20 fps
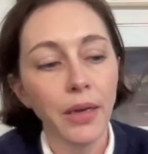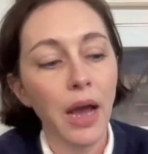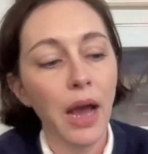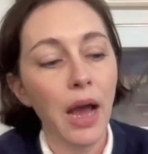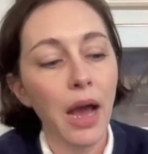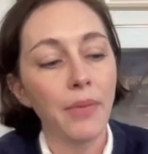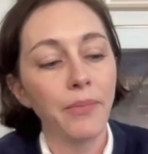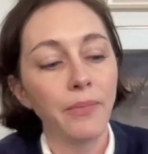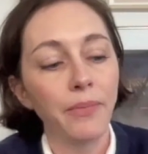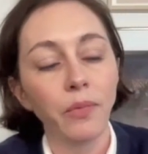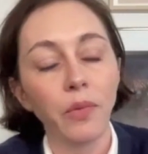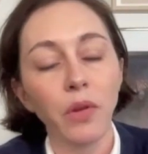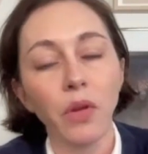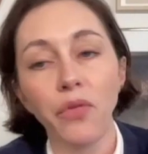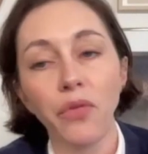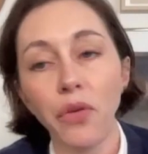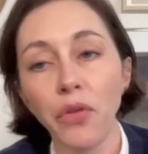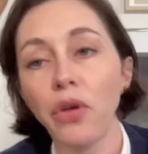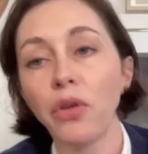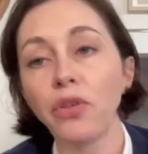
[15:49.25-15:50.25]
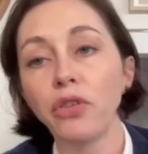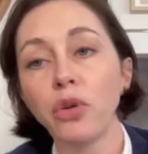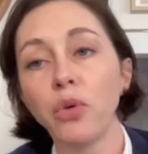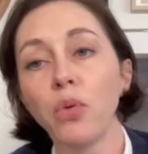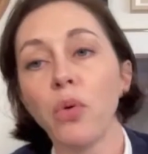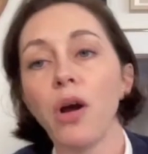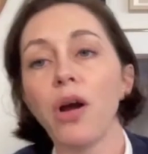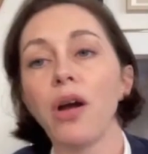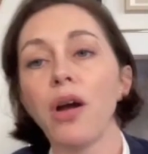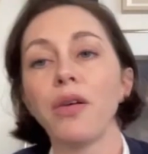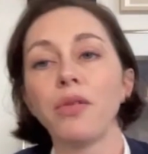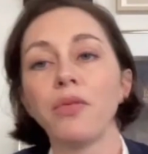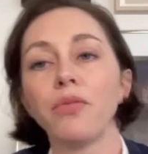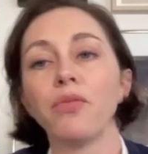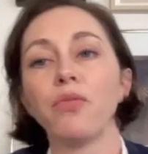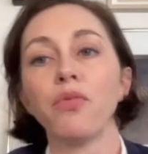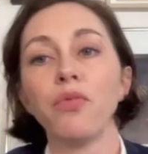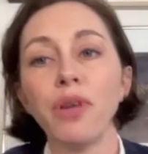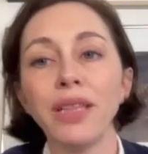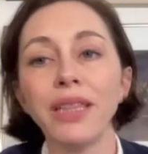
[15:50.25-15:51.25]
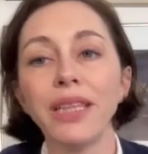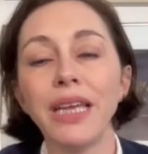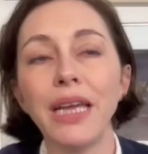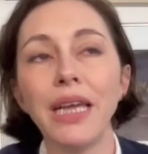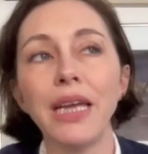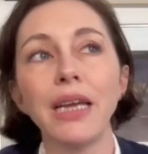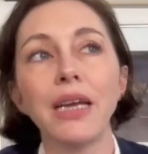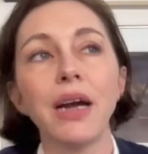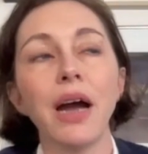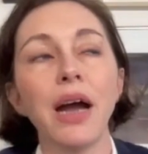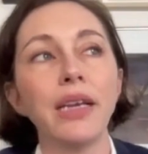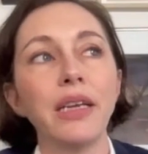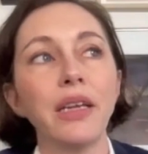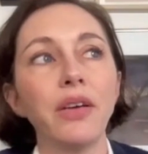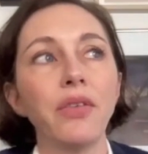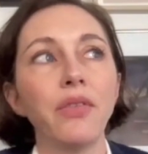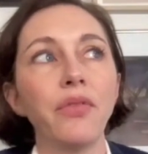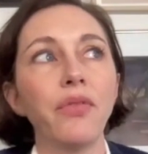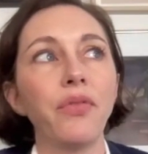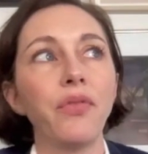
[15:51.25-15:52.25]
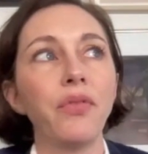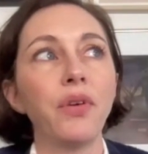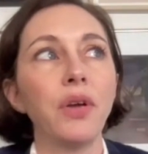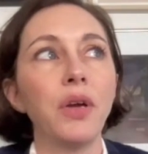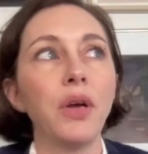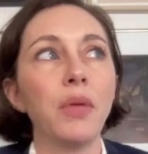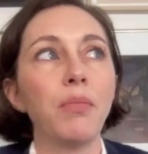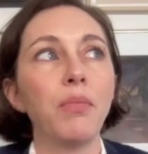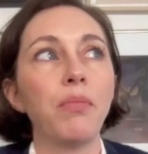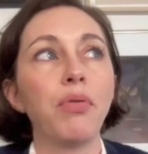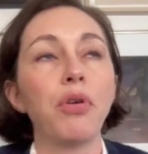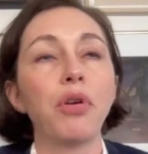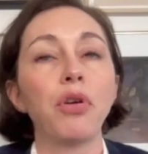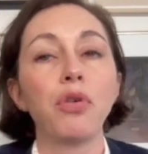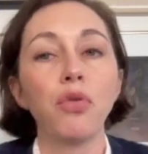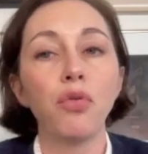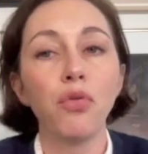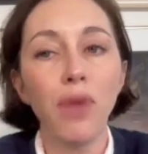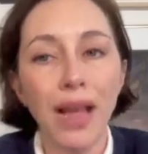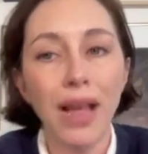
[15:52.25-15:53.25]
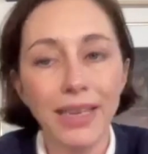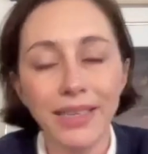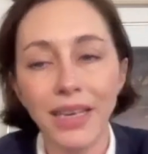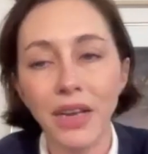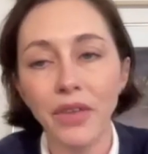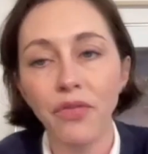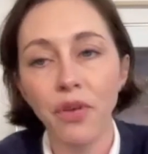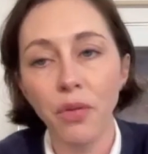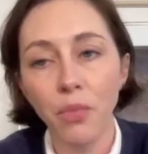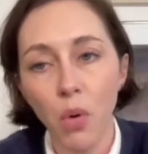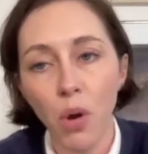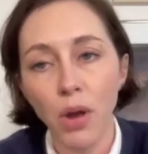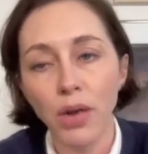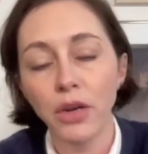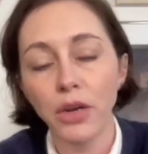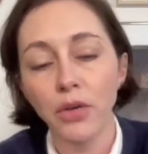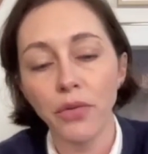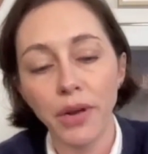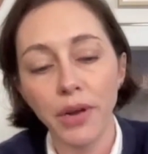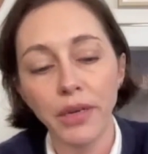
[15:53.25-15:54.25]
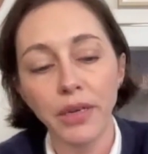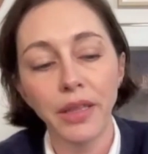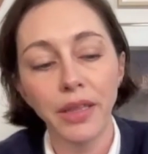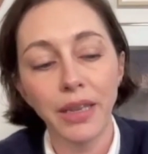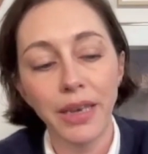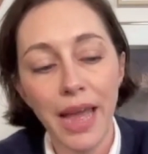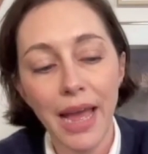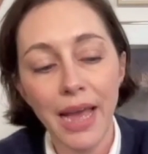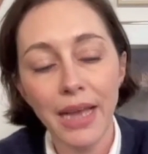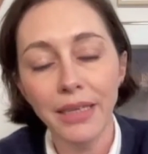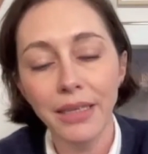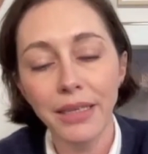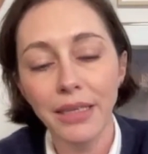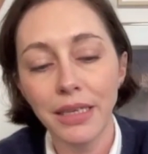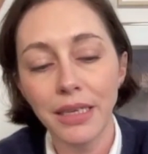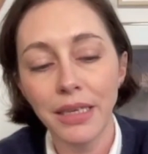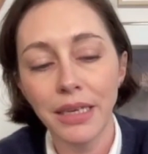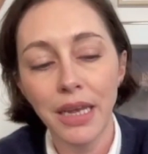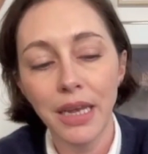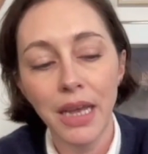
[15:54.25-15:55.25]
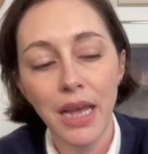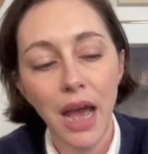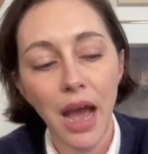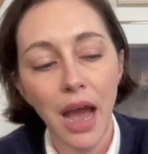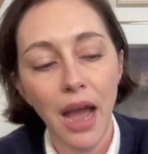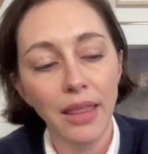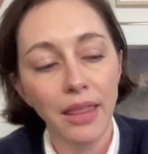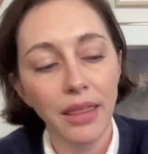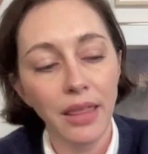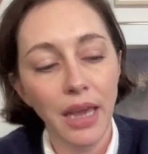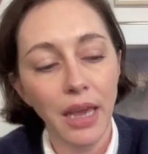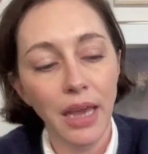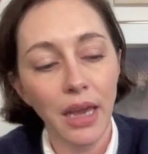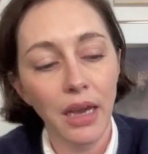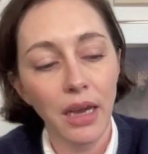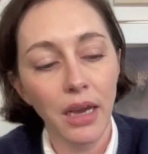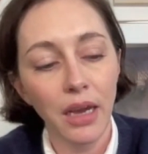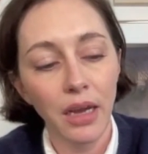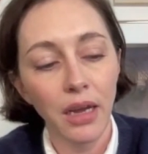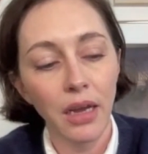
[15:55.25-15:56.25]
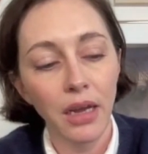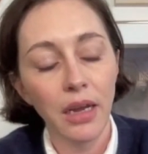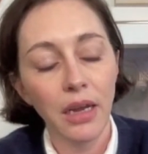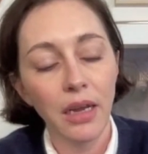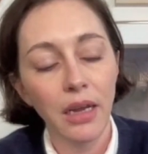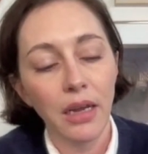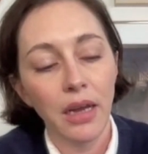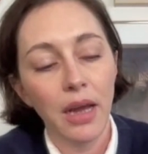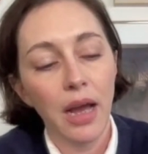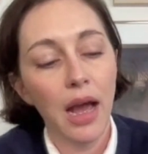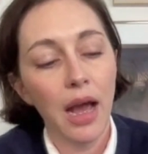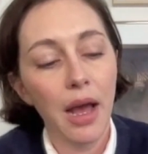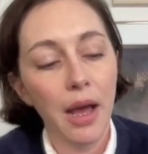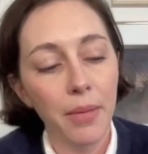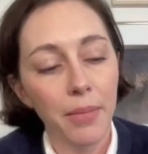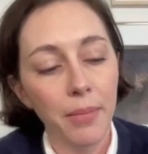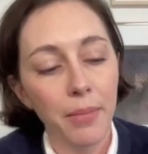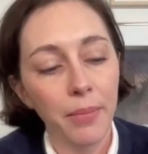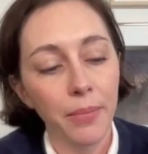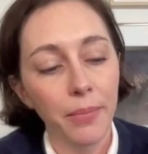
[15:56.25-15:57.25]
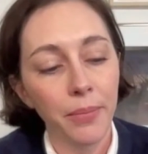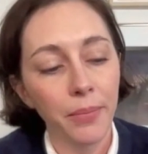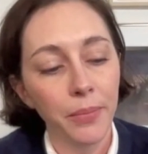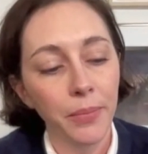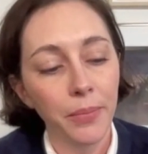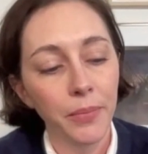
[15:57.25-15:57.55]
Um, for those who are really kind of progressing from one career to the next, I think um,